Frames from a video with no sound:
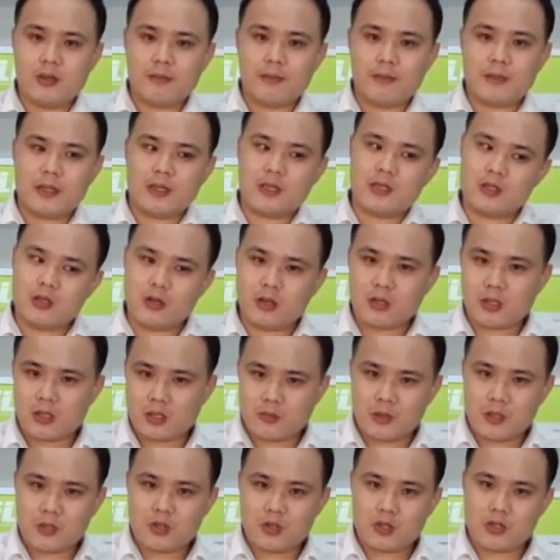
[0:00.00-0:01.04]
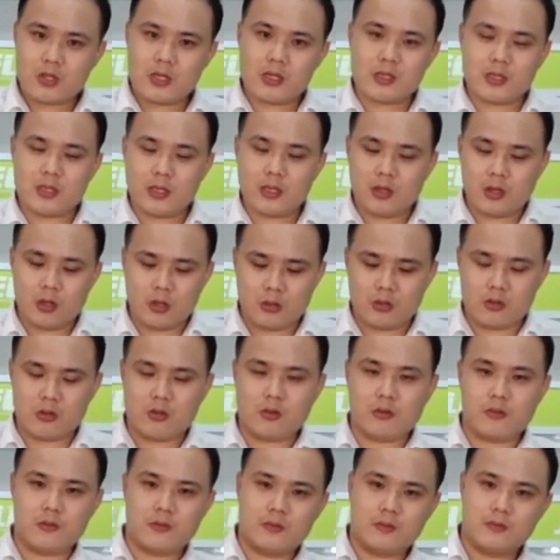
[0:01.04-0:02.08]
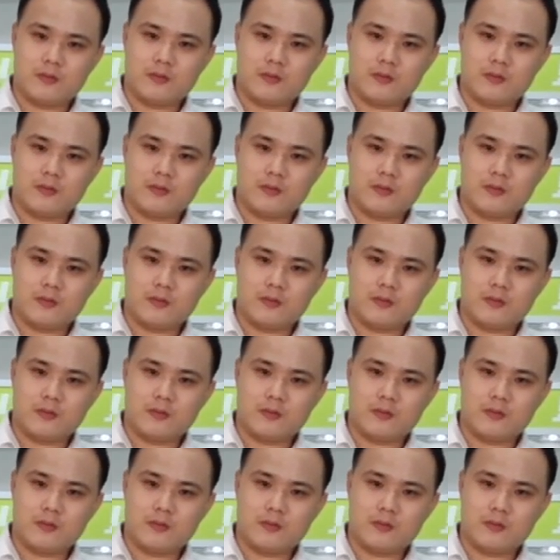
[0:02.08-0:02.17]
but stock switch just on off.